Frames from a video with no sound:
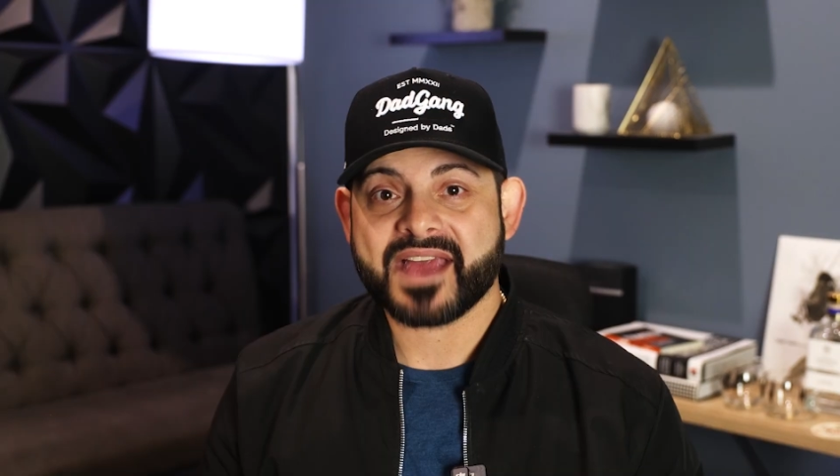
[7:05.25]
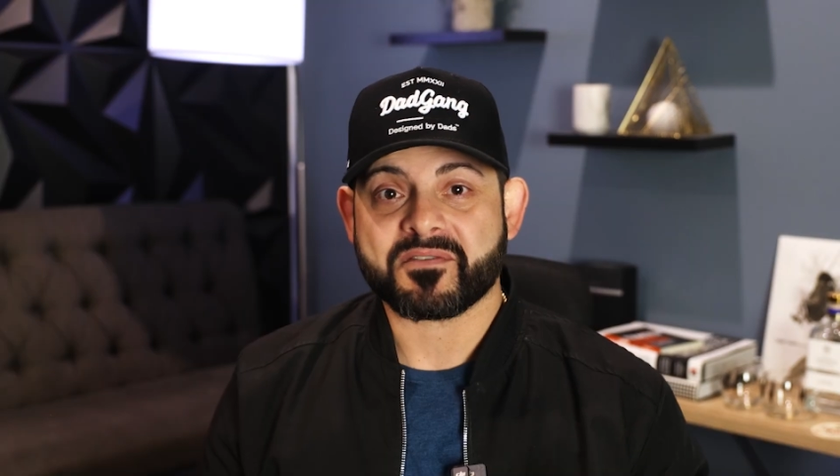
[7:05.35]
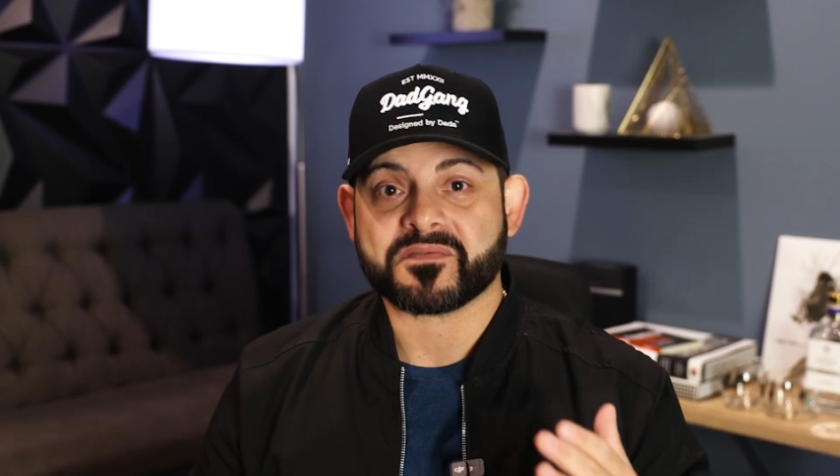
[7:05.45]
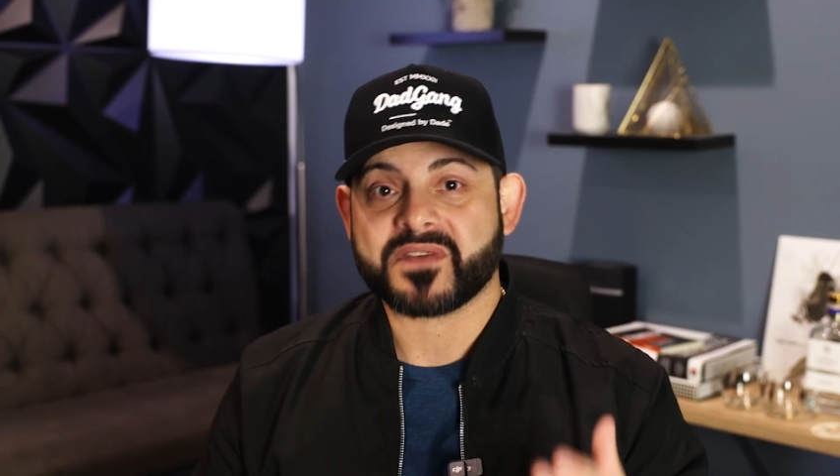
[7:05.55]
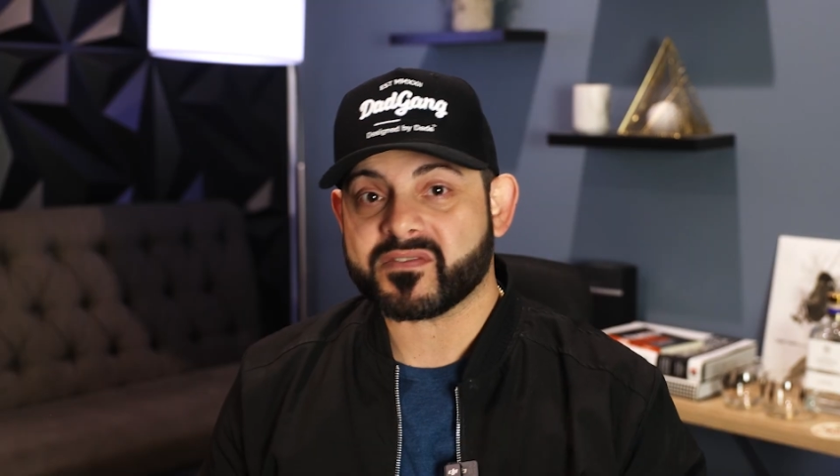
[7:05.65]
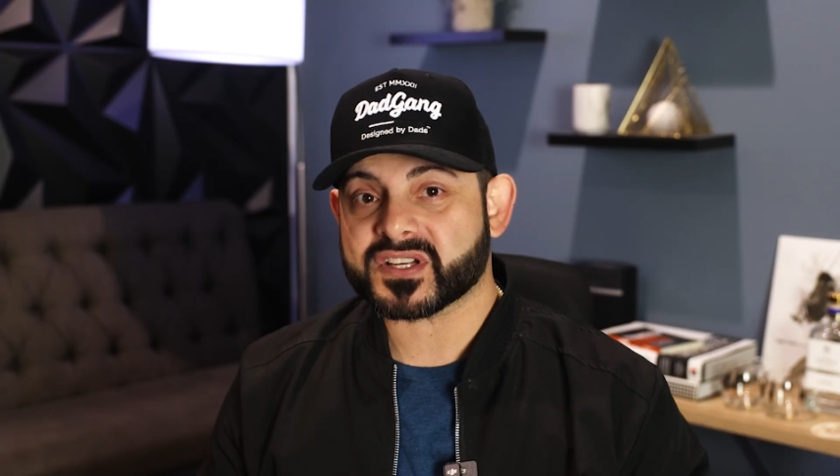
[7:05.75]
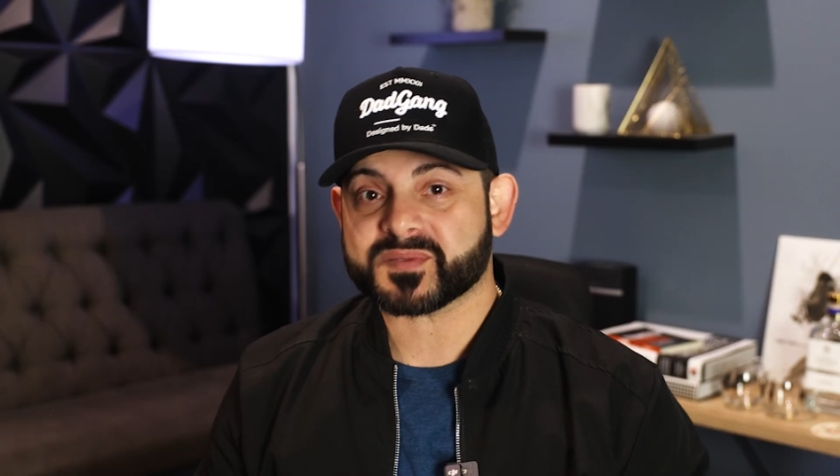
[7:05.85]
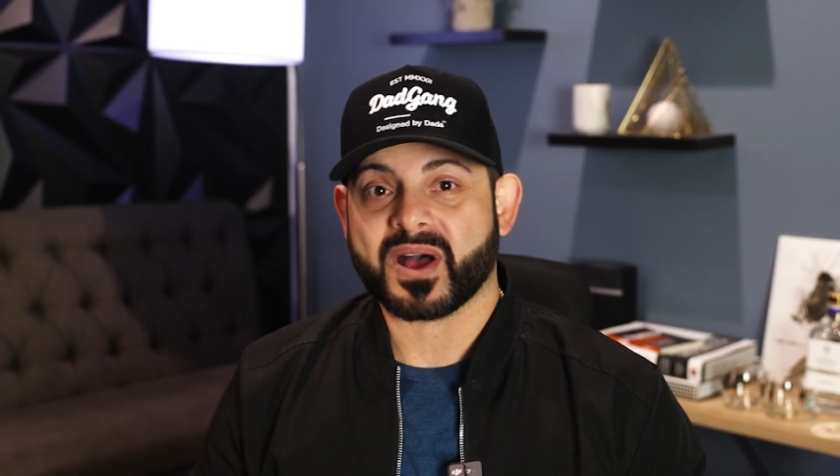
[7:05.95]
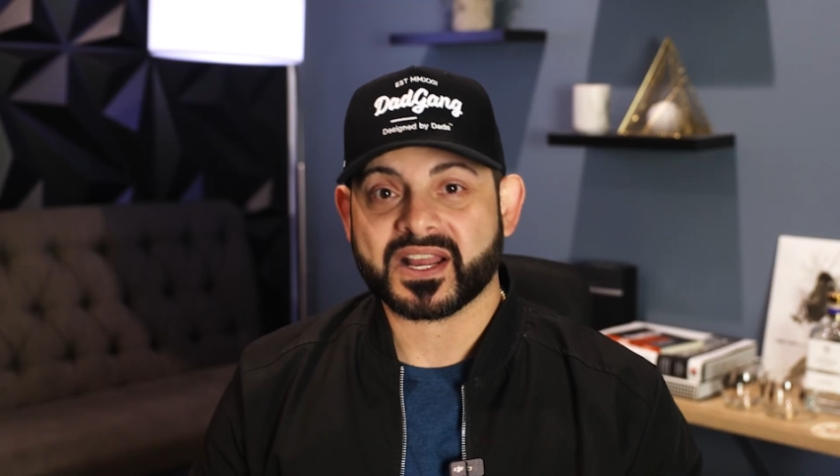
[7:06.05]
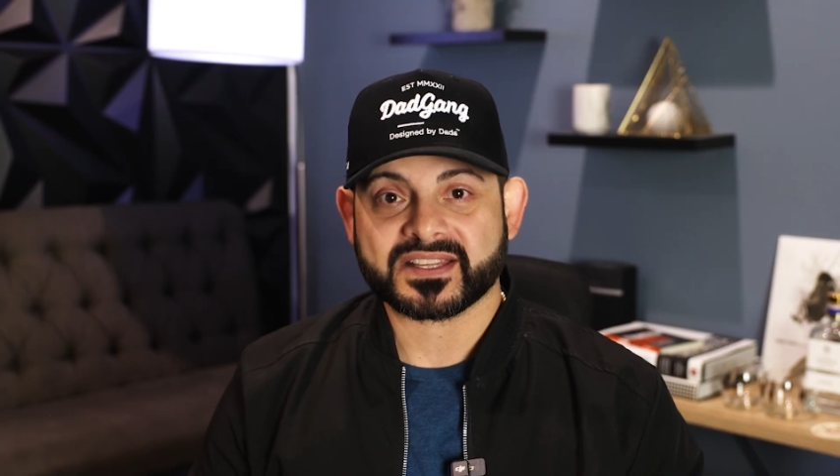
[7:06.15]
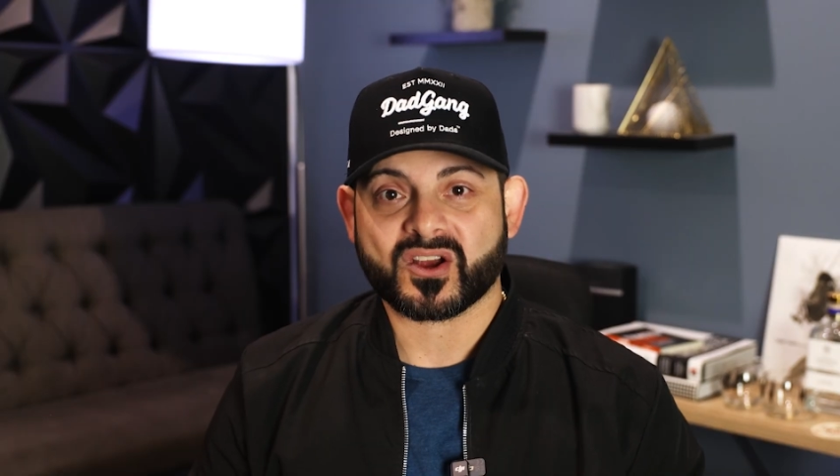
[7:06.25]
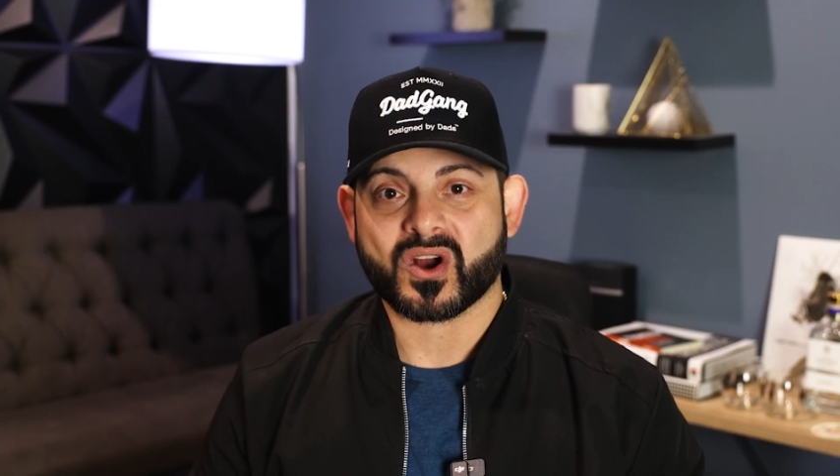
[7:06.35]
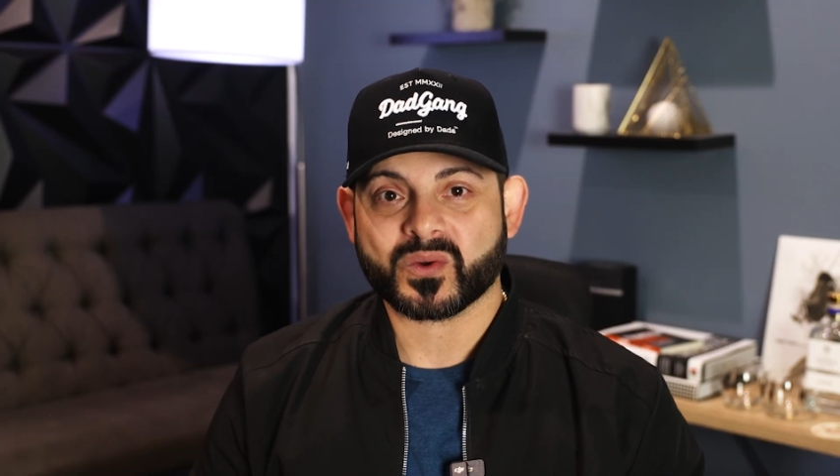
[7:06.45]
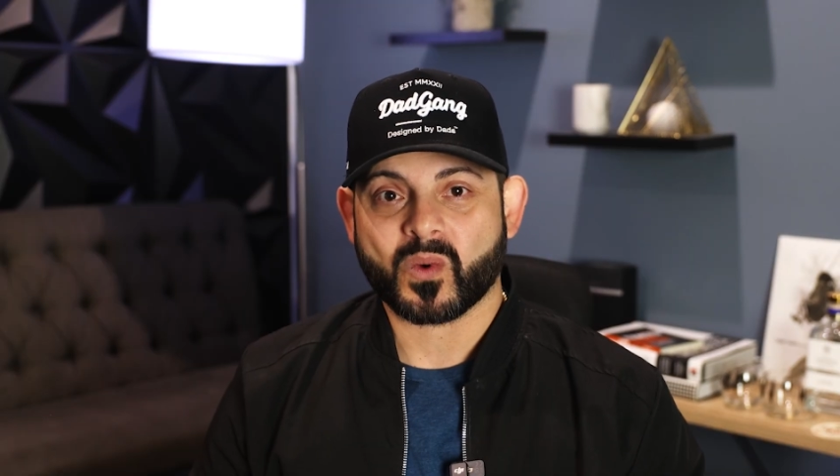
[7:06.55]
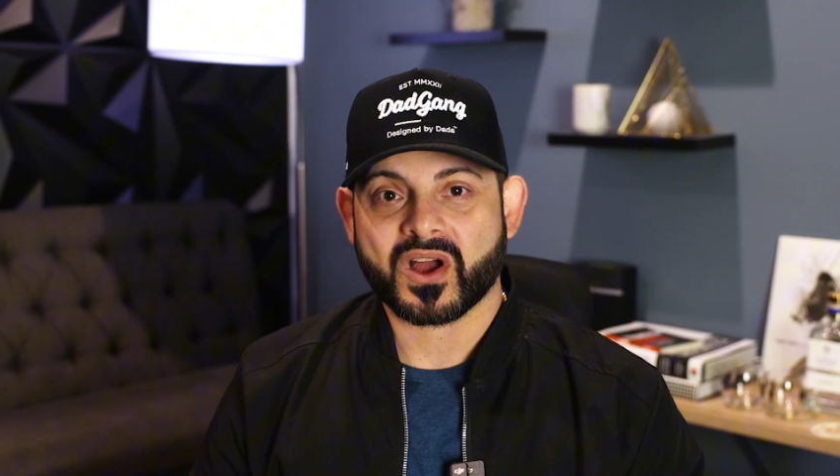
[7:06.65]
have a favorite spot at the
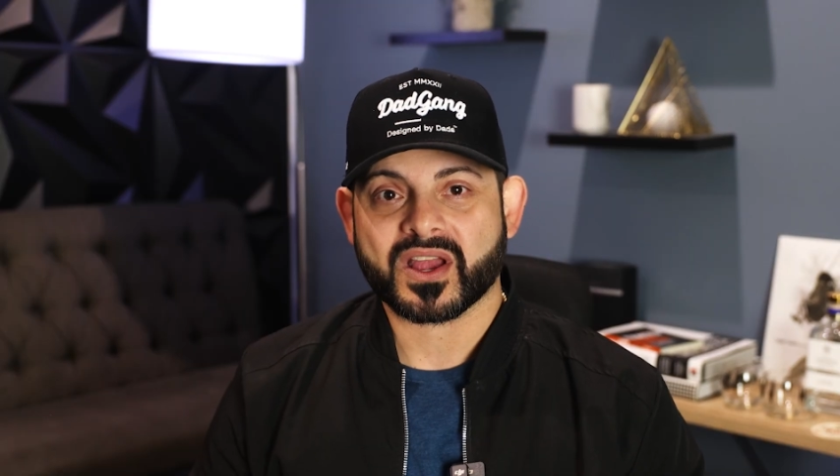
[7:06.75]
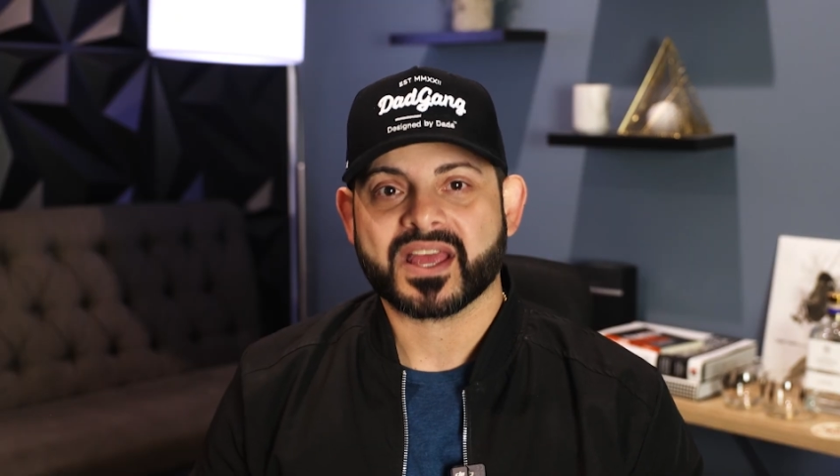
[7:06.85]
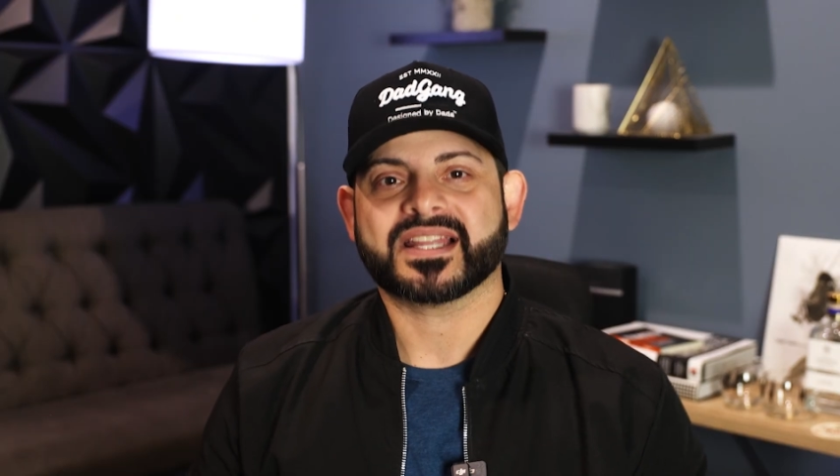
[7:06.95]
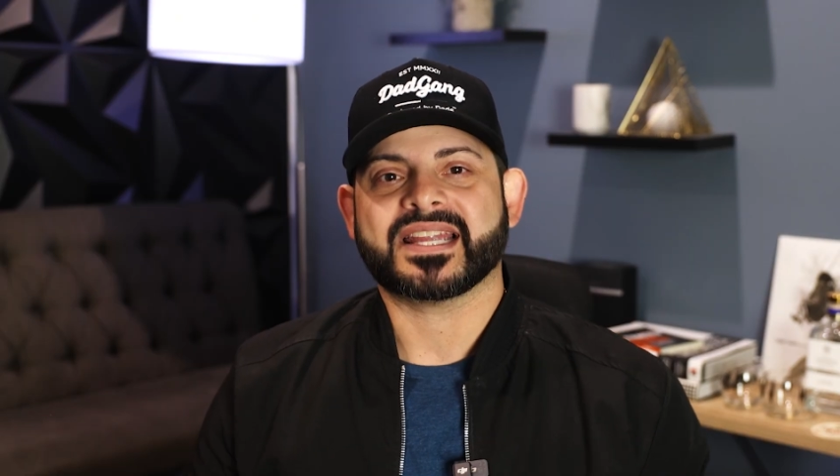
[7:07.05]
Garden Walk?